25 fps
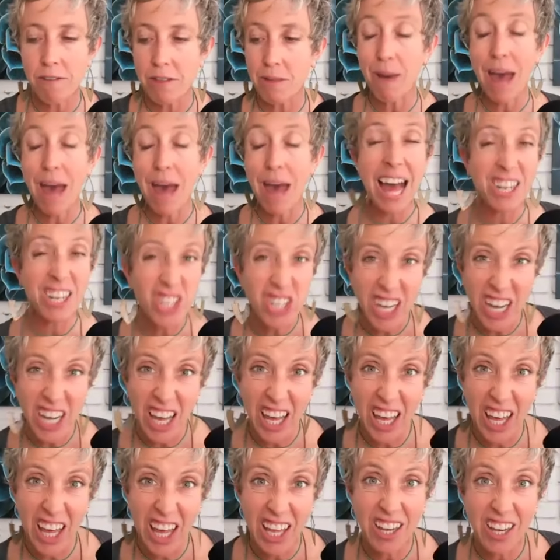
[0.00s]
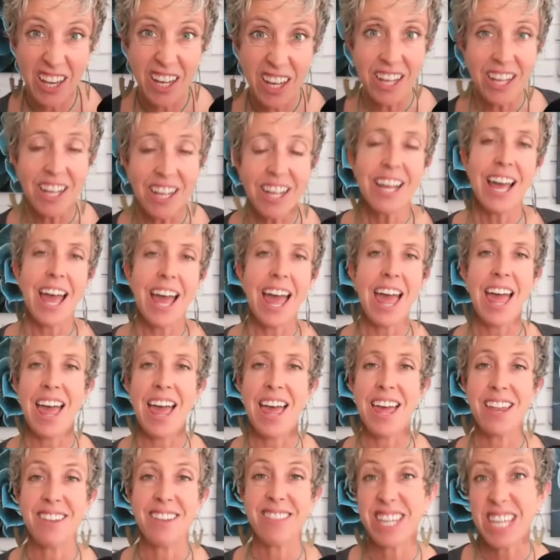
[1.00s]
passion
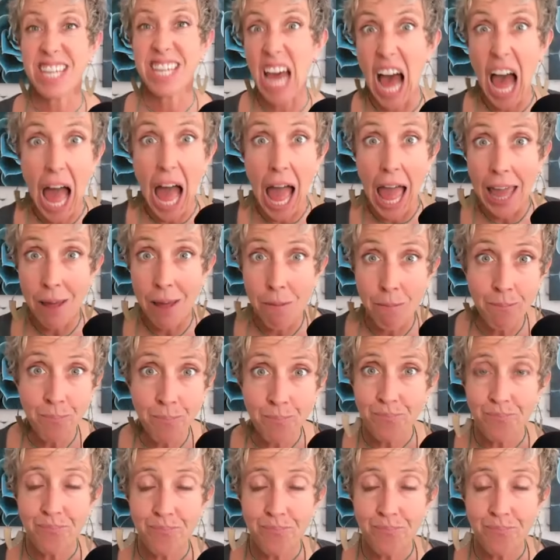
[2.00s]
and the time